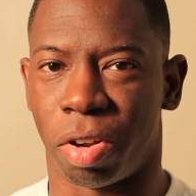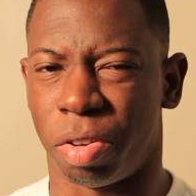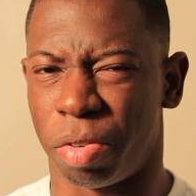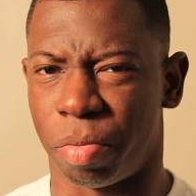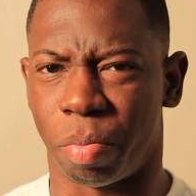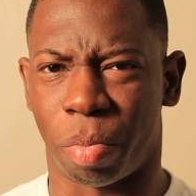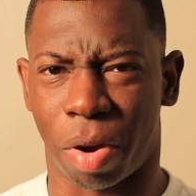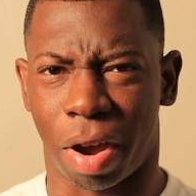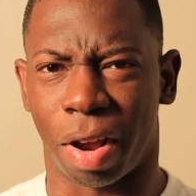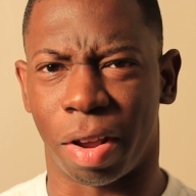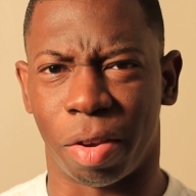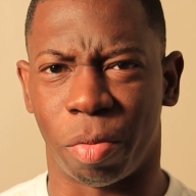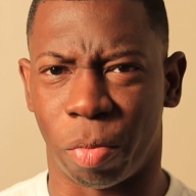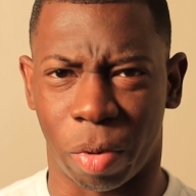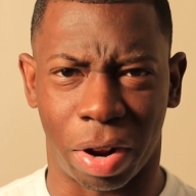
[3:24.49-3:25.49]
you
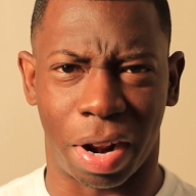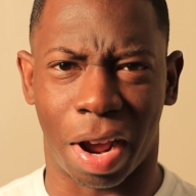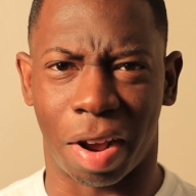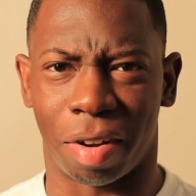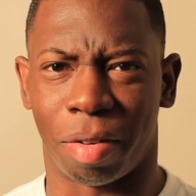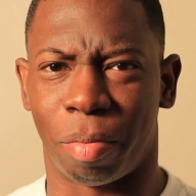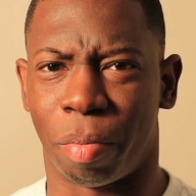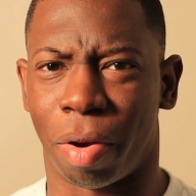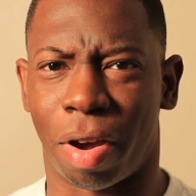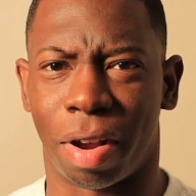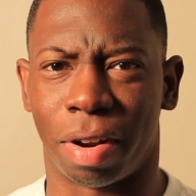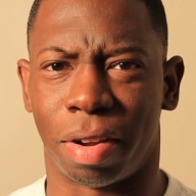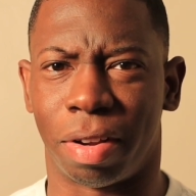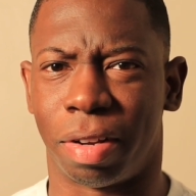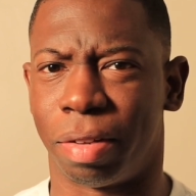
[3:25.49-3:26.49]
went out and
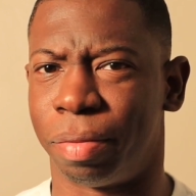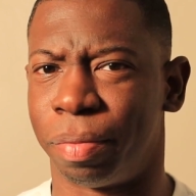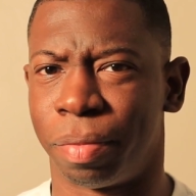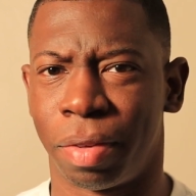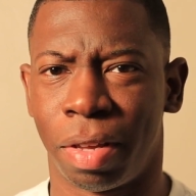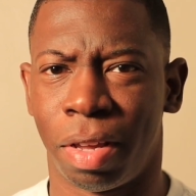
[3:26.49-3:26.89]
bought a